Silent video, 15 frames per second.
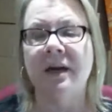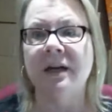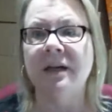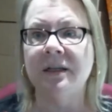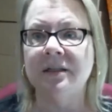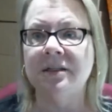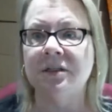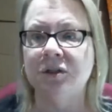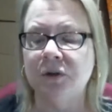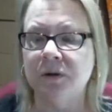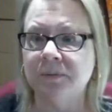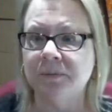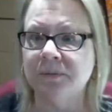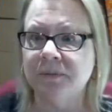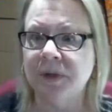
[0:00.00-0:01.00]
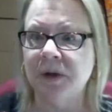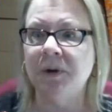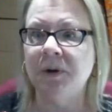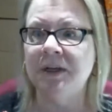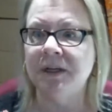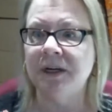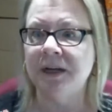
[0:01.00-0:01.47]
going to listen to them. And
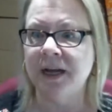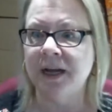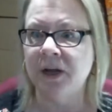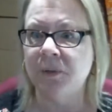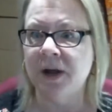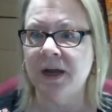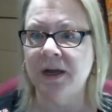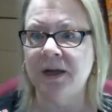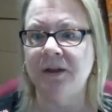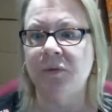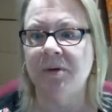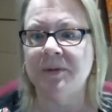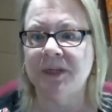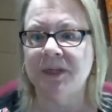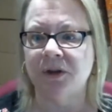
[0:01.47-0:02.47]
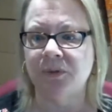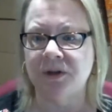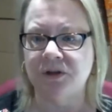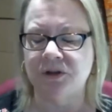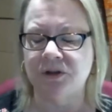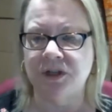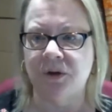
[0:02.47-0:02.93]
we did it anyway. And the Women's Health
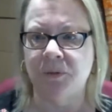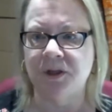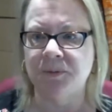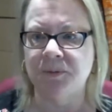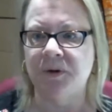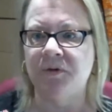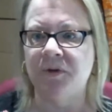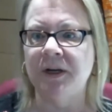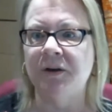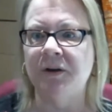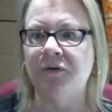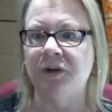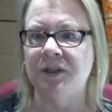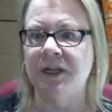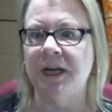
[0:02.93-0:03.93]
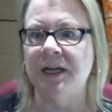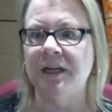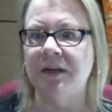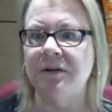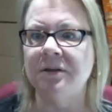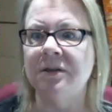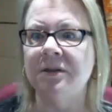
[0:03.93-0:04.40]
Research Network's been funded for 10
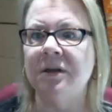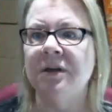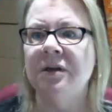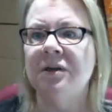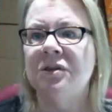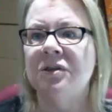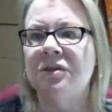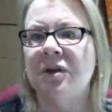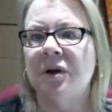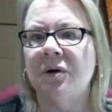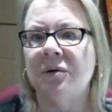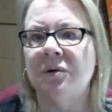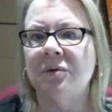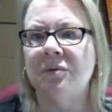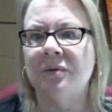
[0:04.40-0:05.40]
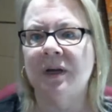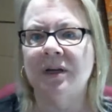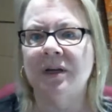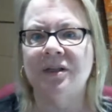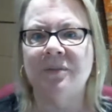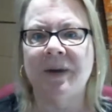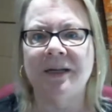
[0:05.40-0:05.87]
years. So, and
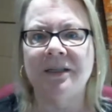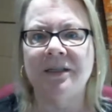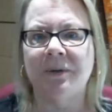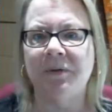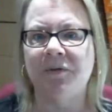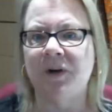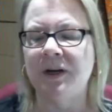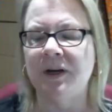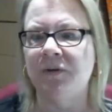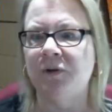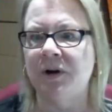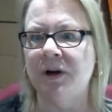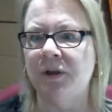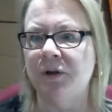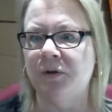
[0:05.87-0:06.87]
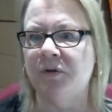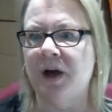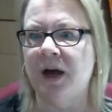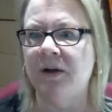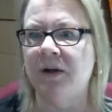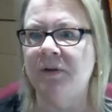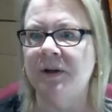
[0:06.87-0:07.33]
it's about to be funded for another
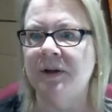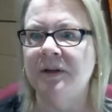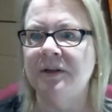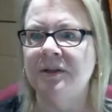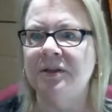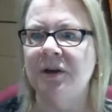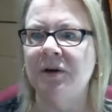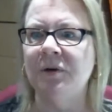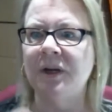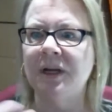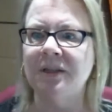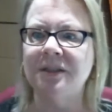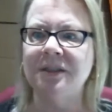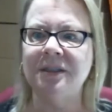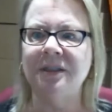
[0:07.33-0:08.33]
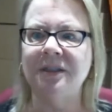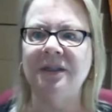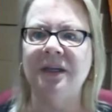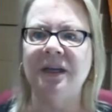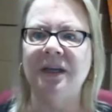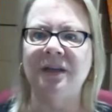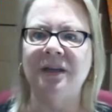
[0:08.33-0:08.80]
5. So it's,
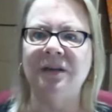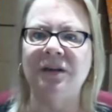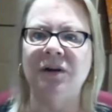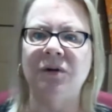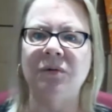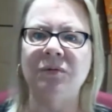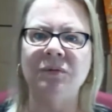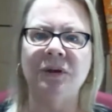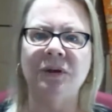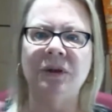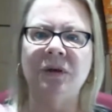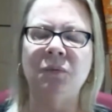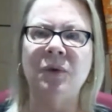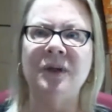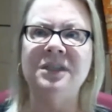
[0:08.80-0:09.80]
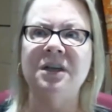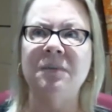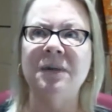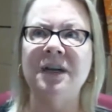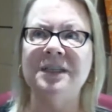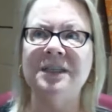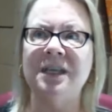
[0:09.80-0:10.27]
you know, when
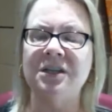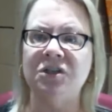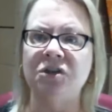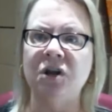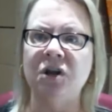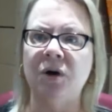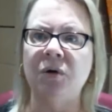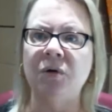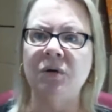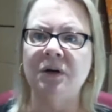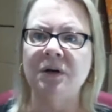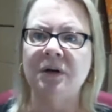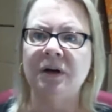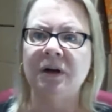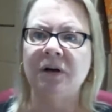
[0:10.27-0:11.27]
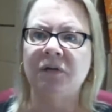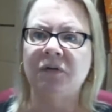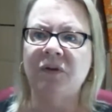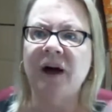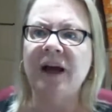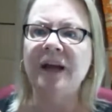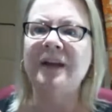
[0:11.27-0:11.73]
somebody says no,
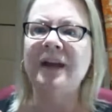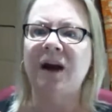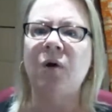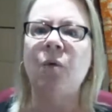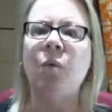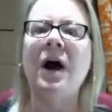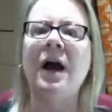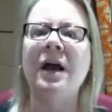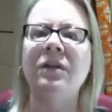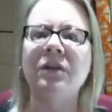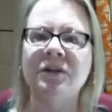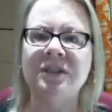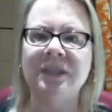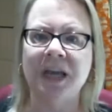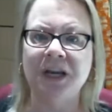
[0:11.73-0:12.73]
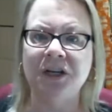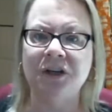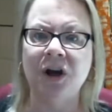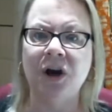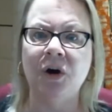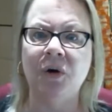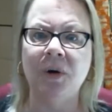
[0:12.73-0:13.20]
find out why they're saying
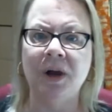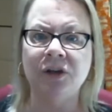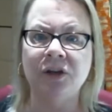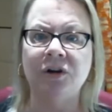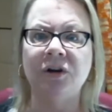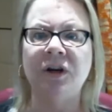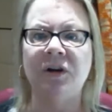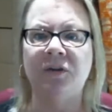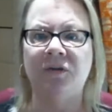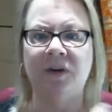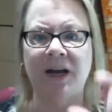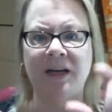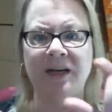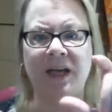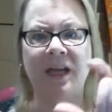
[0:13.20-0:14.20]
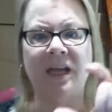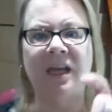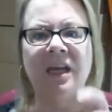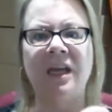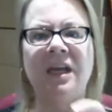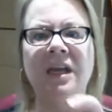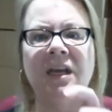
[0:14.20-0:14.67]
no. And you're going to find a
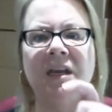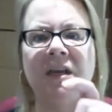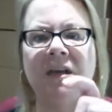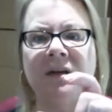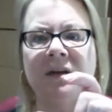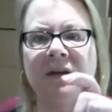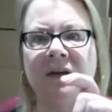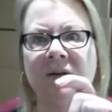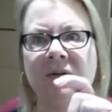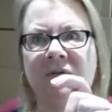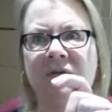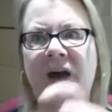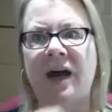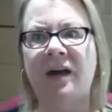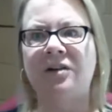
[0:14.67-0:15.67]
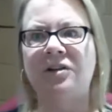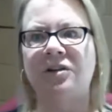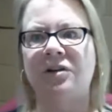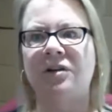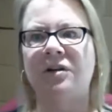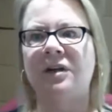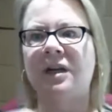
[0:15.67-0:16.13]
key
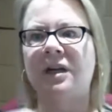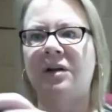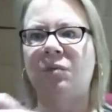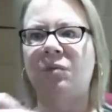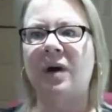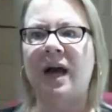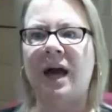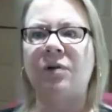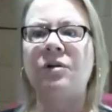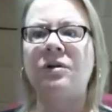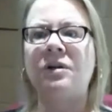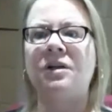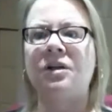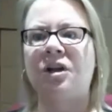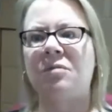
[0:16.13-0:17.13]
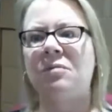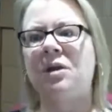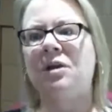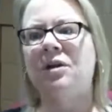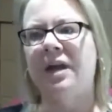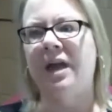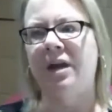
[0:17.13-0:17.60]
factor in how you need to
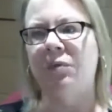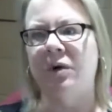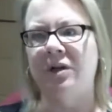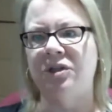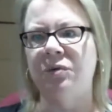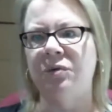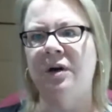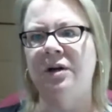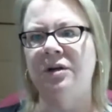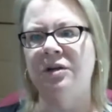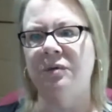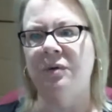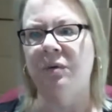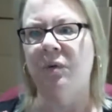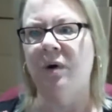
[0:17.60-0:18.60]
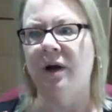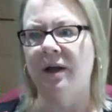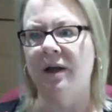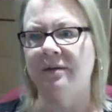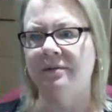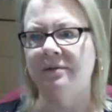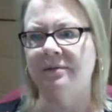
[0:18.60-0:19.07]
communicate what you want to do and
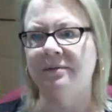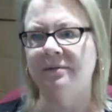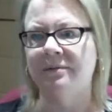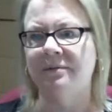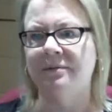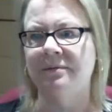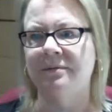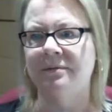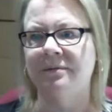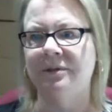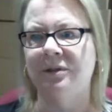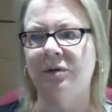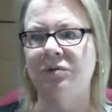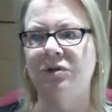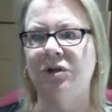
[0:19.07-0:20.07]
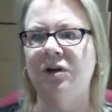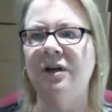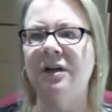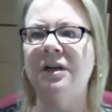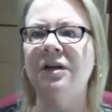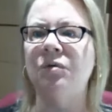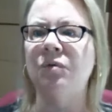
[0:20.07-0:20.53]
why. So turn
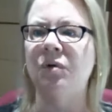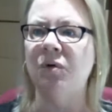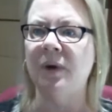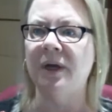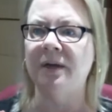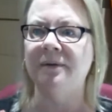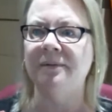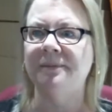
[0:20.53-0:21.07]
it into a win.